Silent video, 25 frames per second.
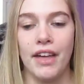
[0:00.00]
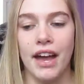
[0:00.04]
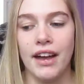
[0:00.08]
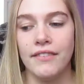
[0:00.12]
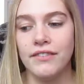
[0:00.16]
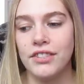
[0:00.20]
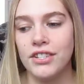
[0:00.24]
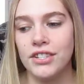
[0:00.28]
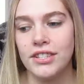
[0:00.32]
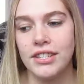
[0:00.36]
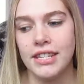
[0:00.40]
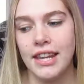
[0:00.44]
I've
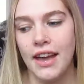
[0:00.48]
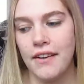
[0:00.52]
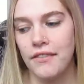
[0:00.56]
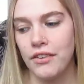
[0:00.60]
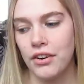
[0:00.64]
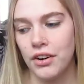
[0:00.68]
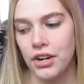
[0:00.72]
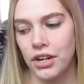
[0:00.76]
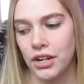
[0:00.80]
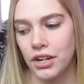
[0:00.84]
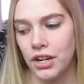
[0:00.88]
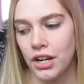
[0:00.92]
just
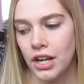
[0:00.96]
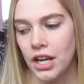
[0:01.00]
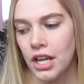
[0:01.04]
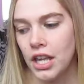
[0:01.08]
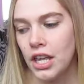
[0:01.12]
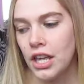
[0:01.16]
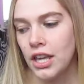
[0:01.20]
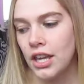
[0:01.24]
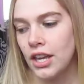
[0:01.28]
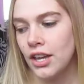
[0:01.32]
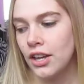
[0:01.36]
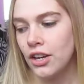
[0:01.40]
never
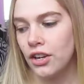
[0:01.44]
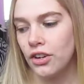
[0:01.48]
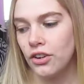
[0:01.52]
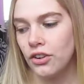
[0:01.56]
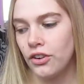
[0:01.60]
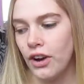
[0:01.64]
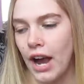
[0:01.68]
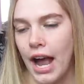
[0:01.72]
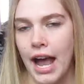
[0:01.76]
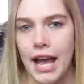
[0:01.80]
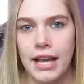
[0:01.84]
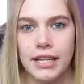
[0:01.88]

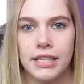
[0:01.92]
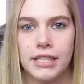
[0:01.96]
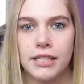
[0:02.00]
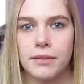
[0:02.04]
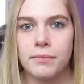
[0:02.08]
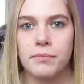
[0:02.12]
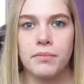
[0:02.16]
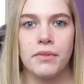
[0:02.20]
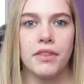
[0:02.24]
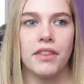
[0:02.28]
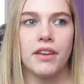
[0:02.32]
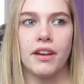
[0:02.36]

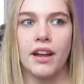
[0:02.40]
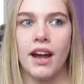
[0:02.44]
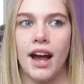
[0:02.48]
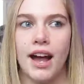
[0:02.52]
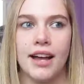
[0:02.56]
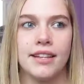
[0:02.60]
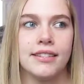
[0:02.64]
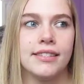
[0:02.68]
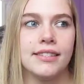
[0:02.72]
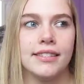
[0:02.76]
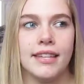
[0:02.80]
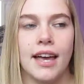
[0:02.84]
grasped the
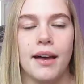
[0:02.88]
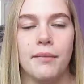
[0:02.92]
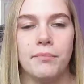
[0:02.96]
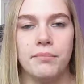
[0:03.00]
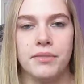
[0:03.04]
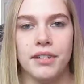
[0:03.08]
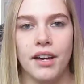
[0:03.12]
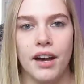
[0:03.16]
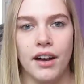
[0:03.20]
concept